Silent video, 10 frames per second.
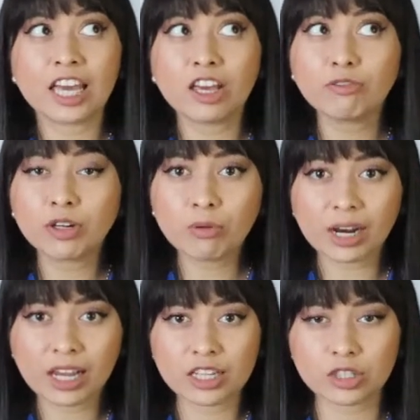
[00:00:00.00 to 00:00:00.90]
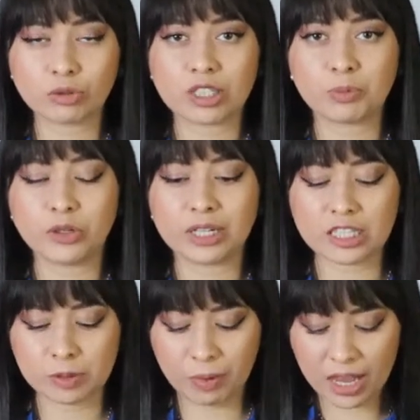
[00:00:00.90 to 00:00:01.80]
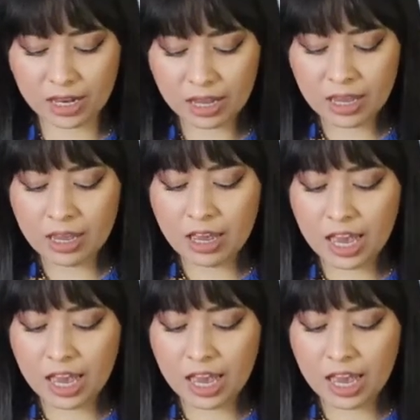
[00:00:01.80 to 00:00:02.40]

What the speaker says: Everyone has to experience pain.